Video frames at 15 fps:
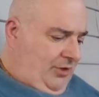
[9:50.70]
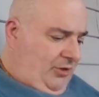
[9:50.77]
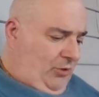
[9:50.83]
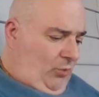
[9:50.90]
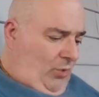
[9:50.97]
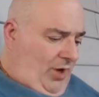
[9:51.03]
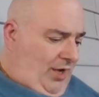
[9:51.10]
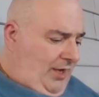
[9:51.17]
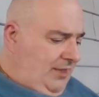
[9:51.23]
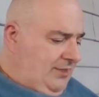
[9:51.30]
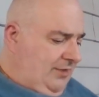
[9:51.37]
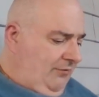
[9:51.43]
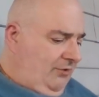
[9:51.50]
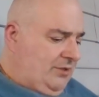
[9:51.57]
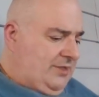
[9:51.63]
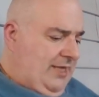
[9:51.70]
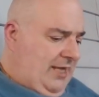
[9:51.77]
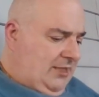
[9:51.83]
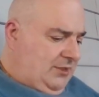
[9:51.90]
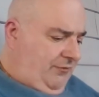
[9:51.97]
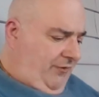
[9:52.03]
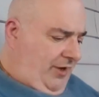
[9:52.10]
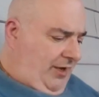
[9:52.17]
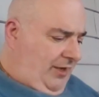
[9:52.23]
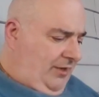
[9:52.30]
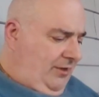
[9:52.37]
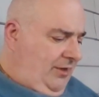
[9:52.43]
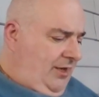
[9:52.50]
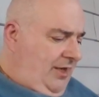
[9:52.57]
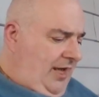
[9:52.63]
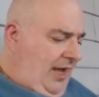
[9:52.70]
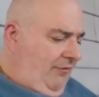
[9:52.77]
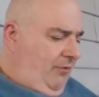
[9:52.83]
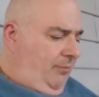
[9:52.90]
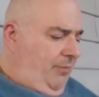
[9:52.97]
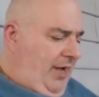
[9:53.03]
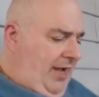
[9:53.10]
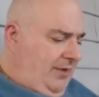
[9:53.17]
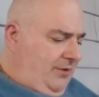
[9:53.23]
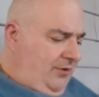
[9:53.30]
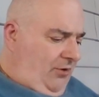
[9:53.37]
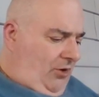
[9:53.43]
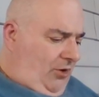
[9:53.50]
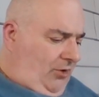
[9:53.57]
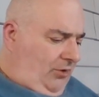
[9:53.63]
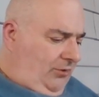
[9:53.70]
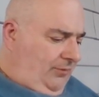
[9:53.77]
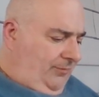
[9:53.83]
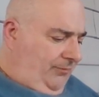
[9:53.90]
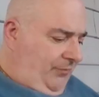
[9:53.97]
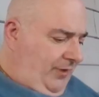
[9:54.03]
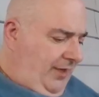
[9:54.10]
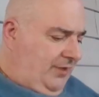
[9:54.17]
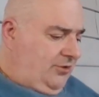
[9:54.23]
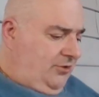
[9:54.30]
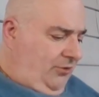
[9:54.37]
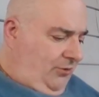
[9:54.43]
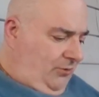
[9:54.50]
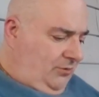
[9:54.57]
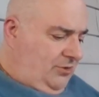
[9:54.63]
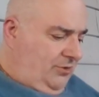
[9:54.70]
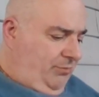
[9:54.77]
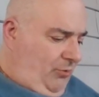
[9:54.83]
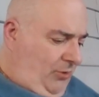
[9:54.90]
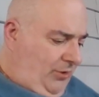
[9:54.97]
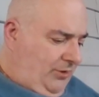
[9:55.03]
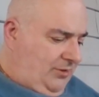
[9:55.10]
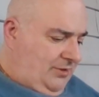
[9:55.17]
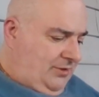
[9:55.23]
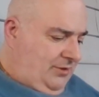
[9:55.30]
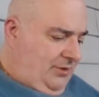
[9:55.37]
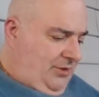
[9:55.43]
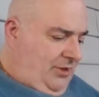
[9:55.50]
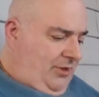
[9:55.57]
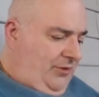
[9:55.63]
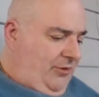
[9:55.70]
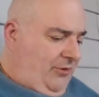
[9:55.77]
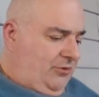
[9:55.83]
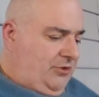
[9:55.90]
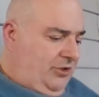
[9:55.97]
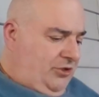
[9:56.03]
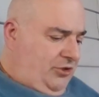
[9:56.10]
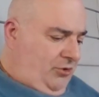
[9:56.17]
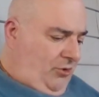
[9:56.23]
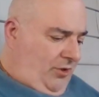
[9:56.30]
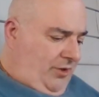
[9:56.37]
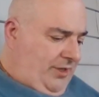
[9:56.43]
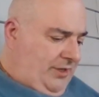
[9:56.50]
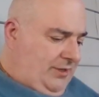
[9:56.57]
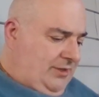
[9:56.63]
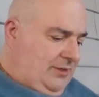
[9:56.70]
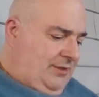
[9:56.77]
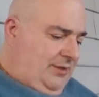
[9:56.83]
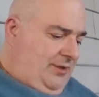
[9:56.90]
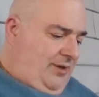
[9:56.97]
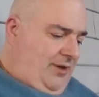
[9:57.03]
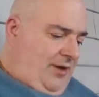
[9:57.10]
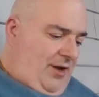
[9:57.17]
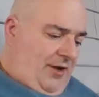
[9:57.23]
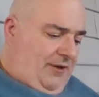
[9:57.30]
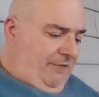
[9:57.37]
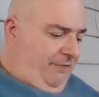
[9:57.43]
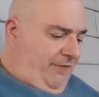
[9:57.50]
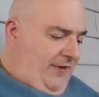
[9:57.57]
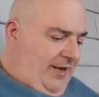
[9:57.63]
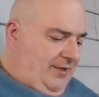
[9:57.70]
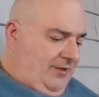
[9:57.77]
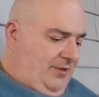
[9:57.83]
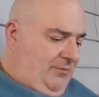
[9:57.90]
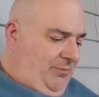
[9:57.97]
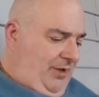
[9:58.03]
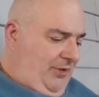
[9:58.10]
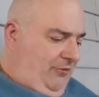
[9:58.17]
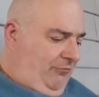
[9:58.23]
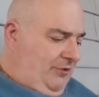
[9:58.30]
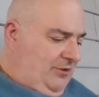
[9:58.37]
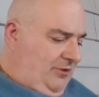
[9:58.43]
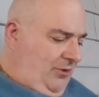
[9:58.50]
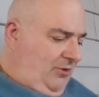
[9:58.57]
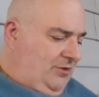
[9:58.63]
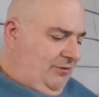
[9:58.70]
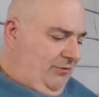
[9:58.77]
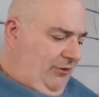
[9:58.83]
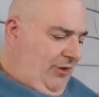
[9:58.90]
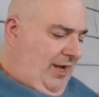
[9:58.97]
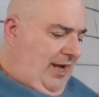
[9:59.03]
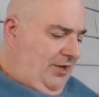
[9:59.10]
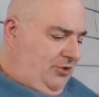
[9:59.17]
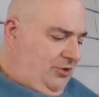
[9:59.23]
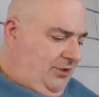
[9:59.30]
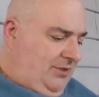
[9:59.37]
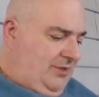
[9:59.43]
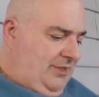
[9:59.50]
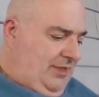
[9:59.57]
The wise, ever satisfied, have abandoned all external supports. Their security is unaffected by the results of their actions,